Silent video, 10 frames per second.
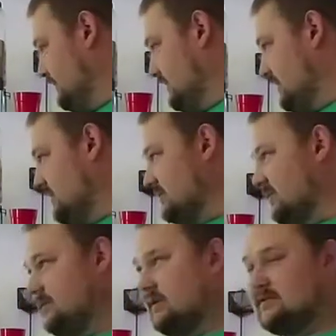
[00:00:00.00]
until
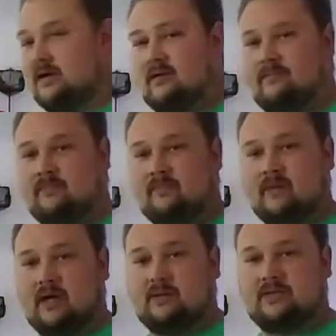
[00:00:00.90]
next time,
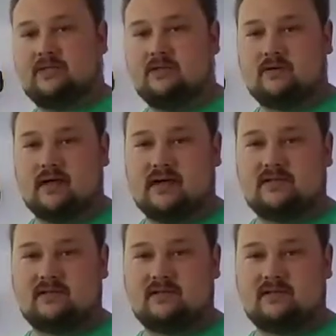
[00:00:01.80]
I will see you guys